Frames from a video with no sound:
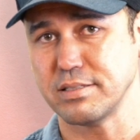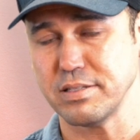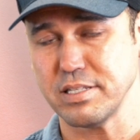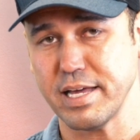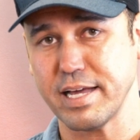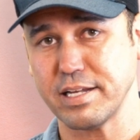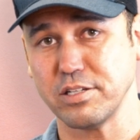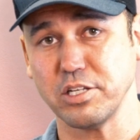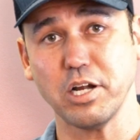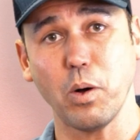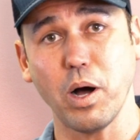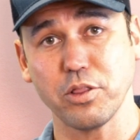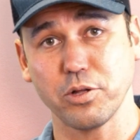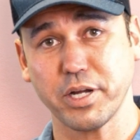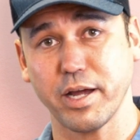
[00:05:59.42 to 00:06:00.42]
And
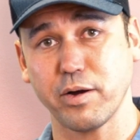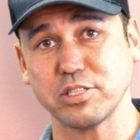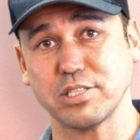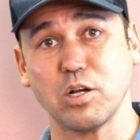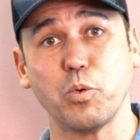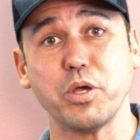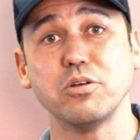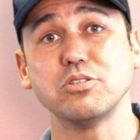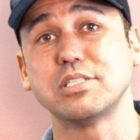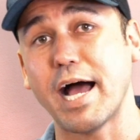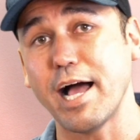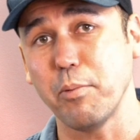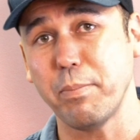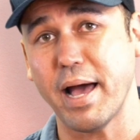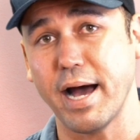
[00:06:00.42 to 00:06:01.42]
other carriers, like we use
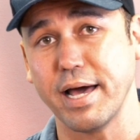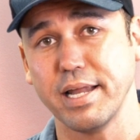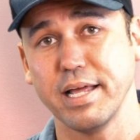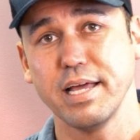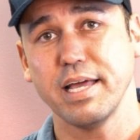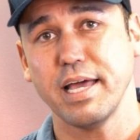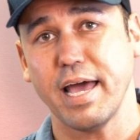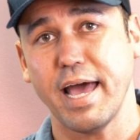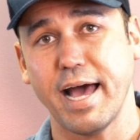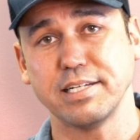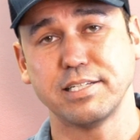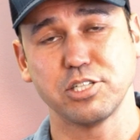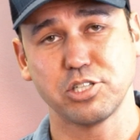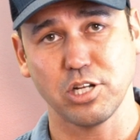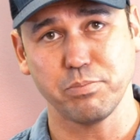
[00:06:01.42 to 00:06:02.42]
Dialpad at
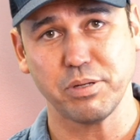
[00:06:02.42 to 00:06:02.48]
Digital